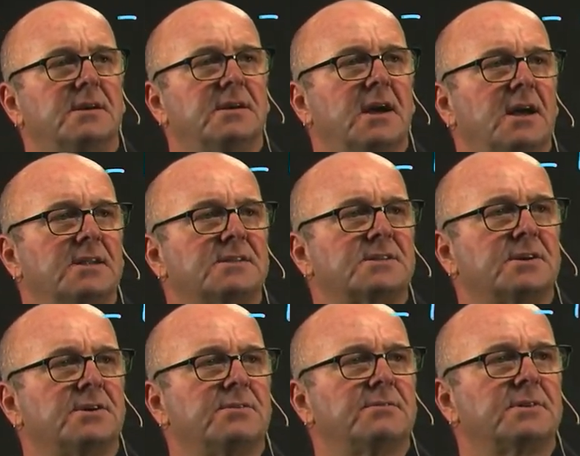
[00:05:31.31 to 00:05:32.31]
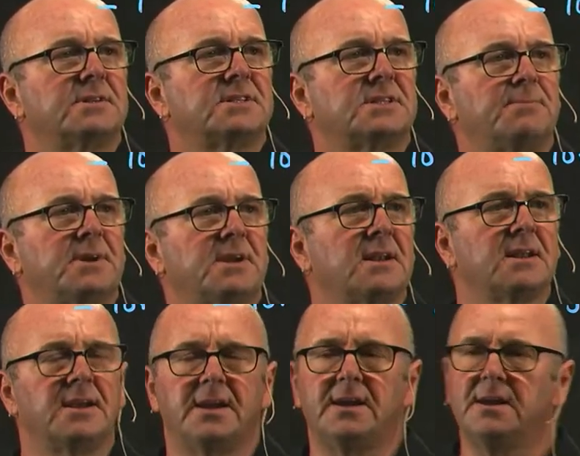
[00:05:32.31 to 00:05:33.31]
And so
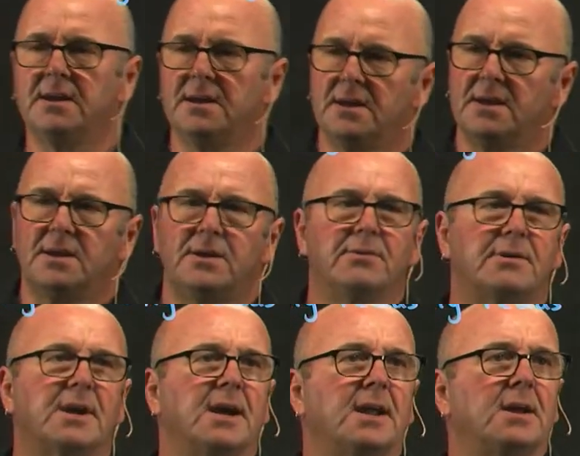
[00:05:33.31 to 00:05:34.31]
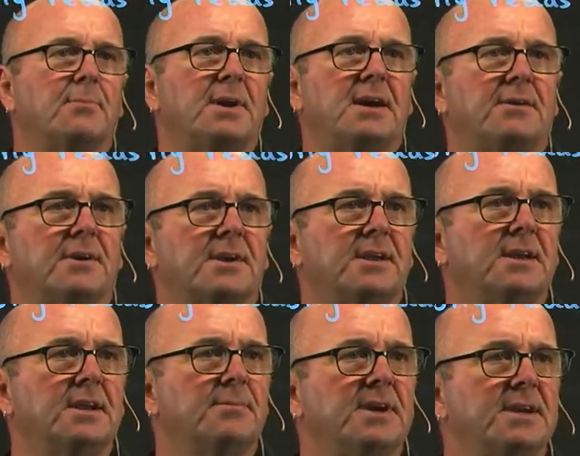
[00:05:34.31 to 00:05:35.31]
typically you'll get about a
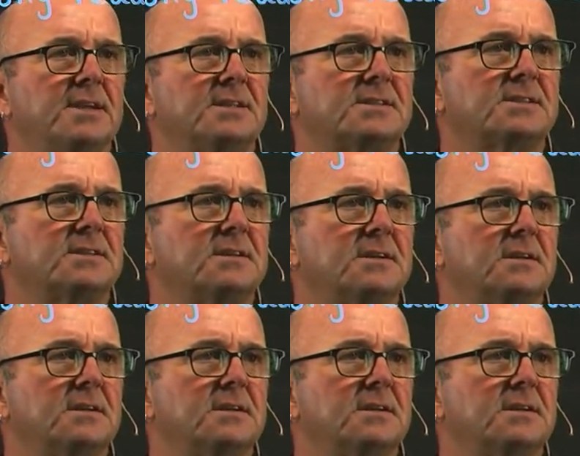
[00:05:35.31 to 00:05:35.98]
kilobase,